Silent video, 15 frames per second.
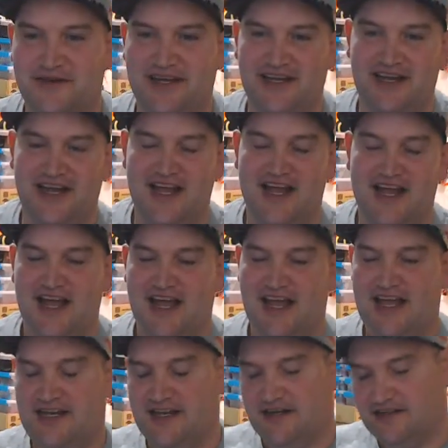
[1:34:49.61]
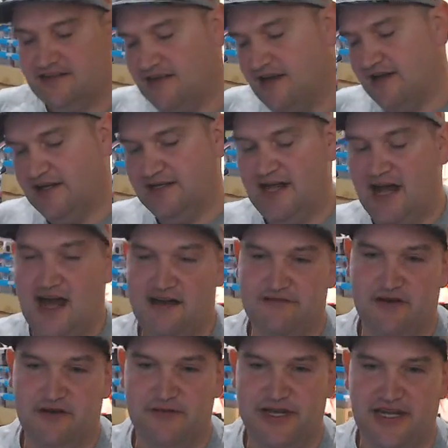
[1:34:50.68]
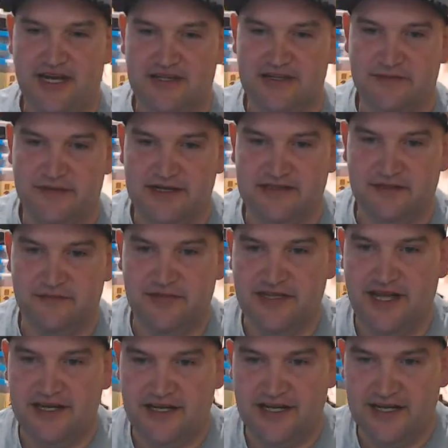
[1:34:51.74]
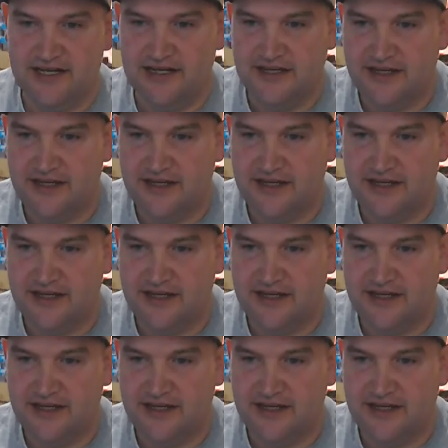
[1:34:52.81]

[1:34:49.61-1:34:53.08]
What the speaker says: He did a tuck and dive on me. He got the best of me that day.